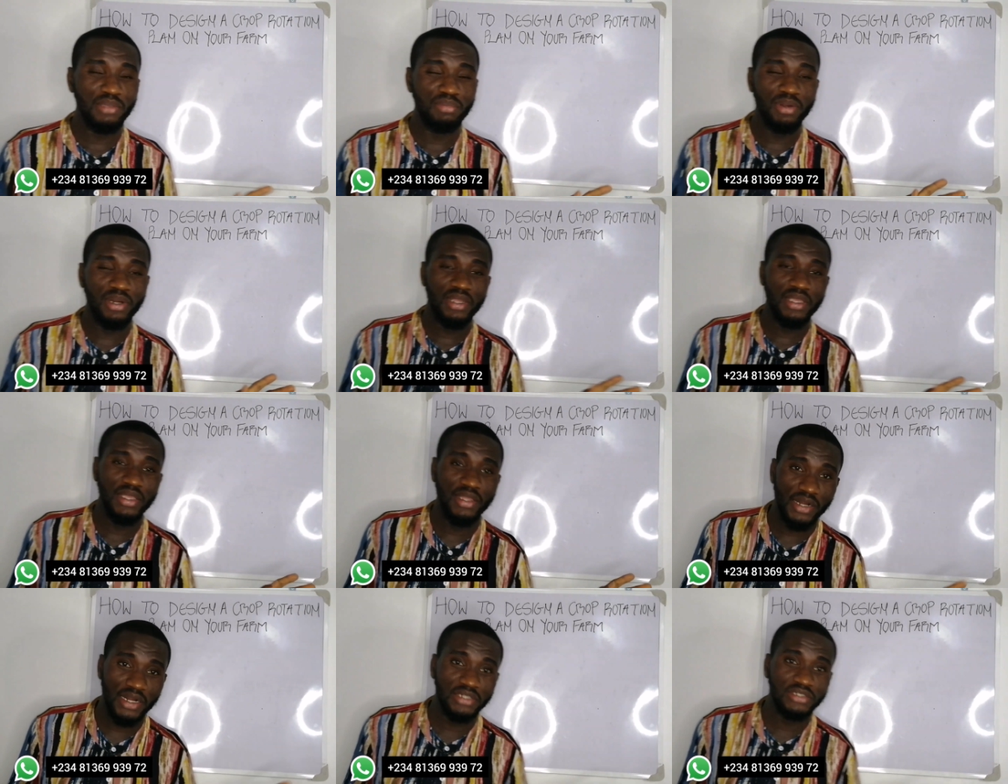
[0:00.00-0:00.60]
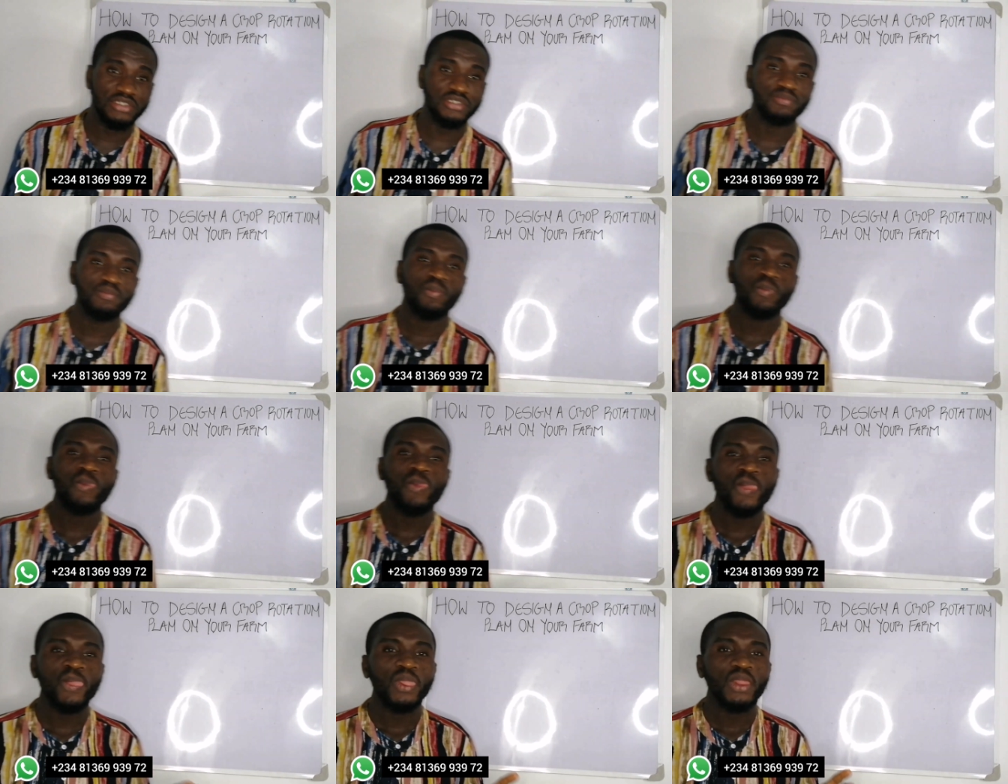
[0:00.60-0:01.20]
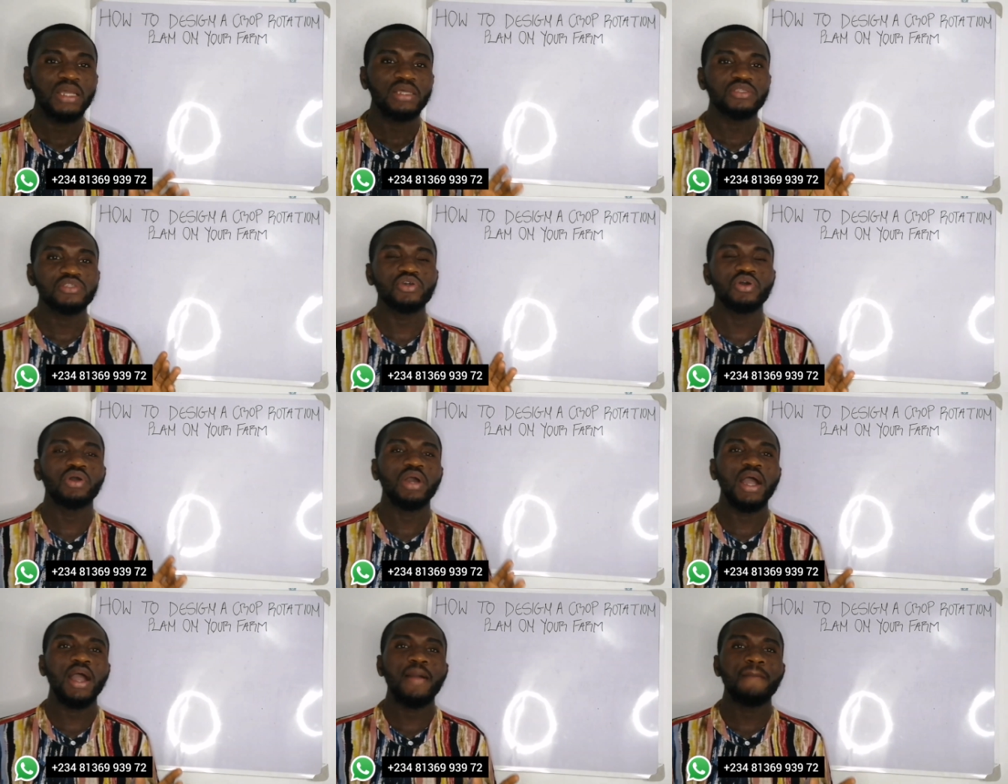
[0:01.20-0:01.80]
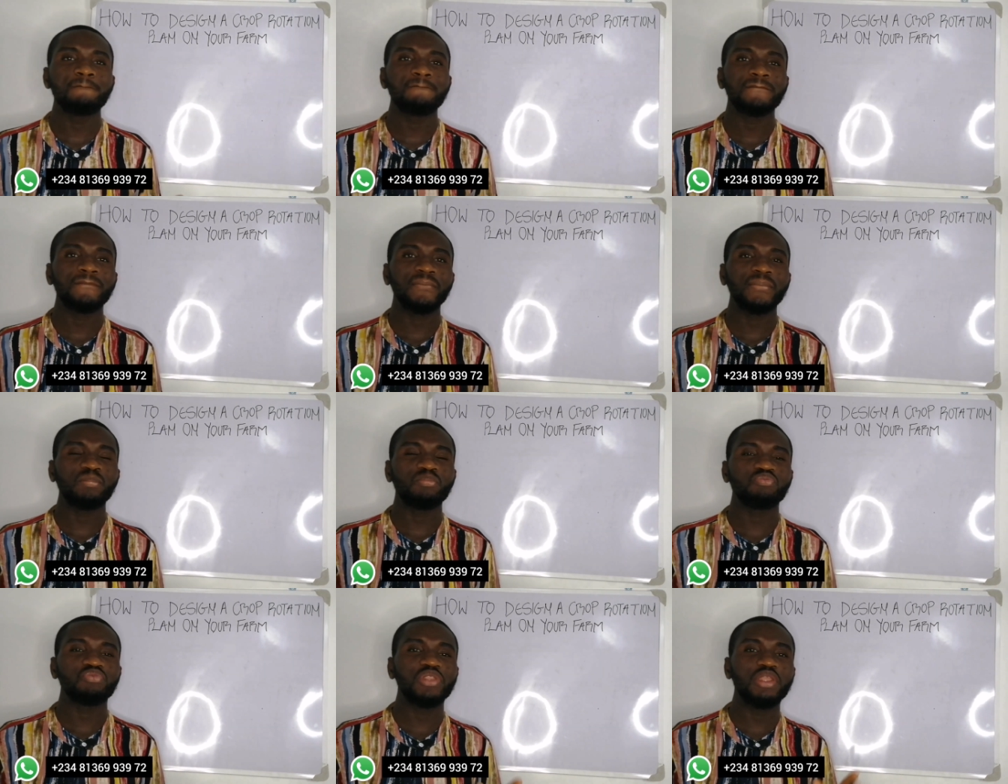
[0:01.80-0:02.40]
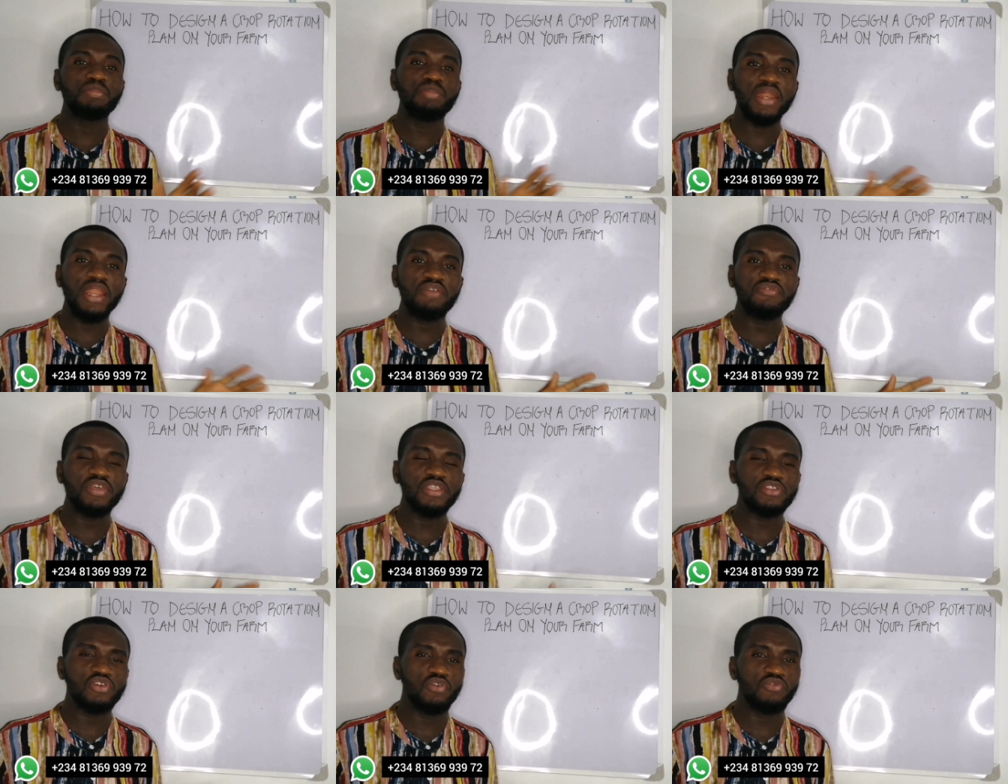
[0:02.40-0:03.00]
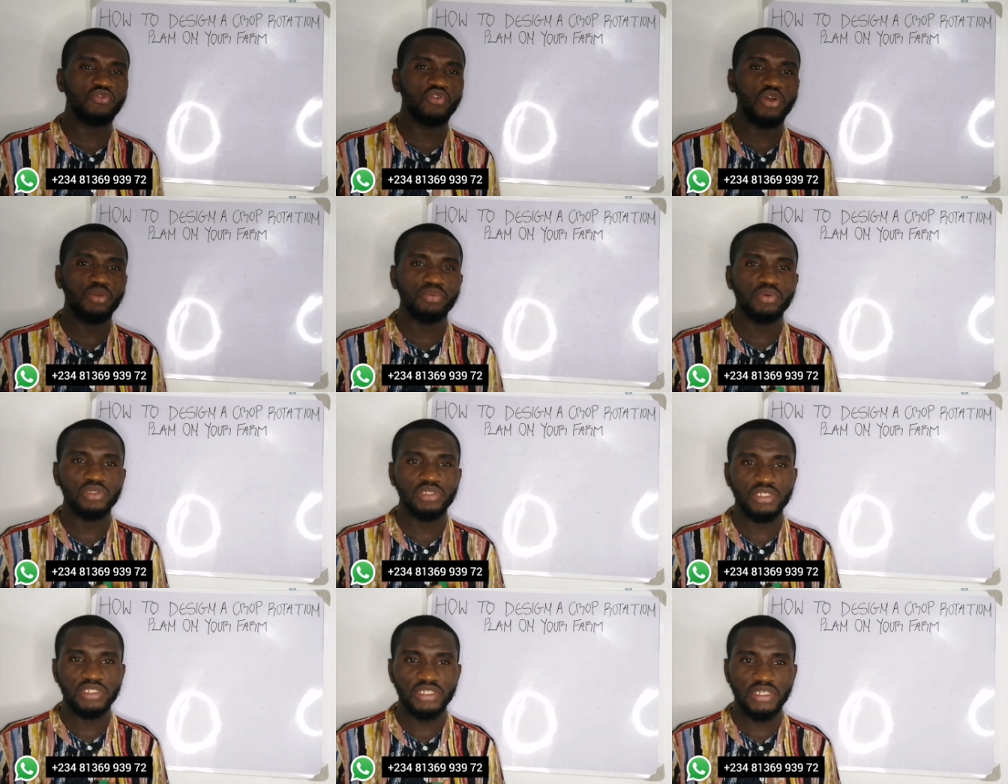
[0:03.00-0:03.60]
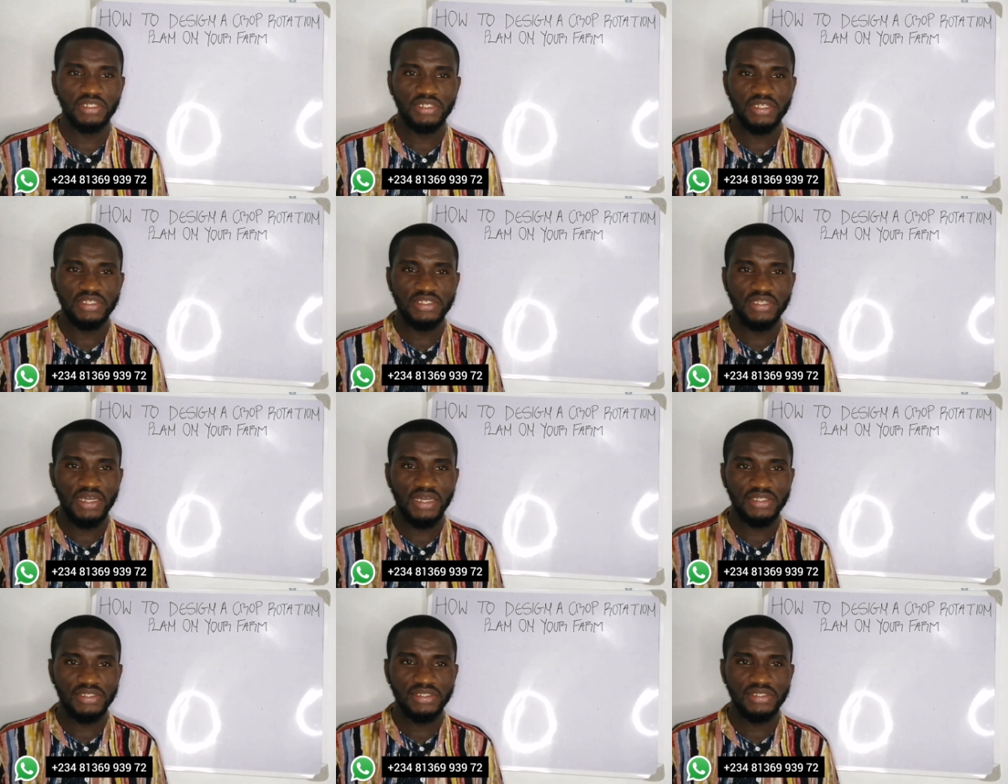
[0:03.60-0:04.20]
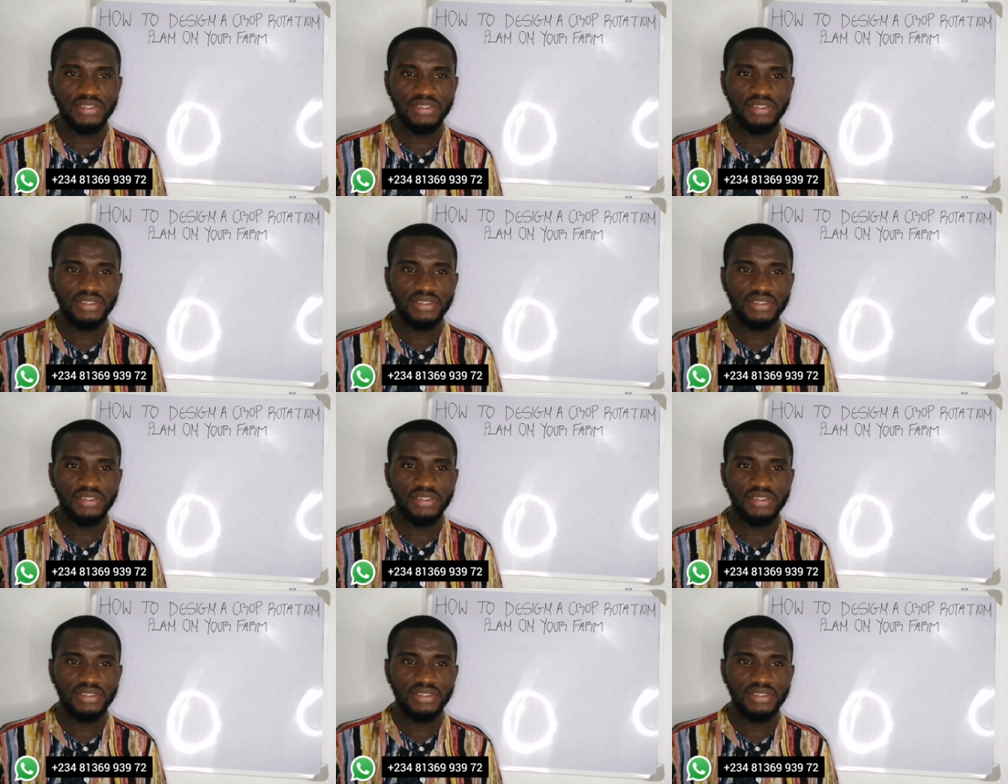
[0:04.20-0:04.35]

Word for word: around. So um, the benefit of crop rotation is that